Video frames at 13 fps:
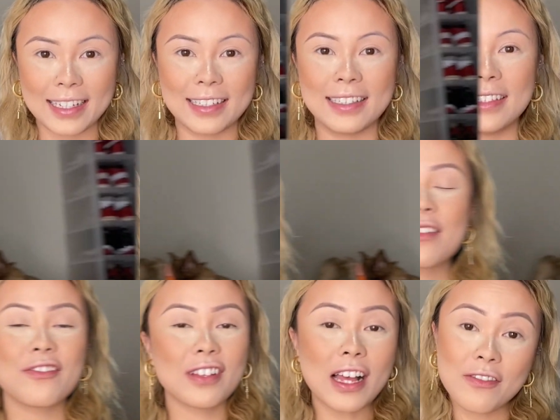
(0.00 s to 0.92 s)
And to
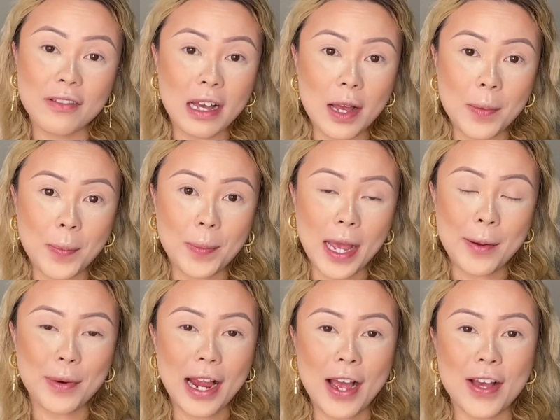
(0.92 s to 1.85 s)
fluff up my
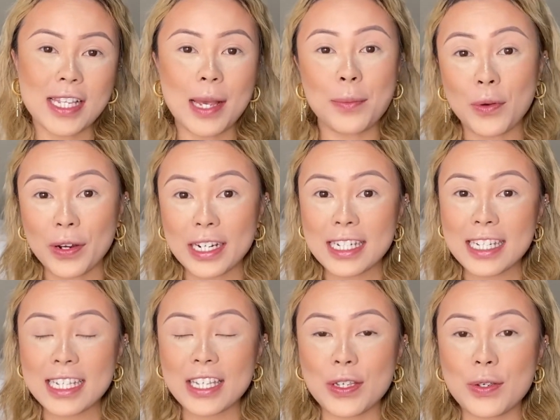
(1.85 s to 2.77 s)
brows, I'm going to
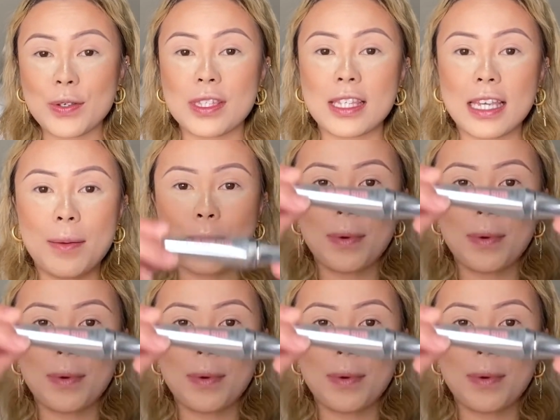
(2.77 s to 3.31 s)
use the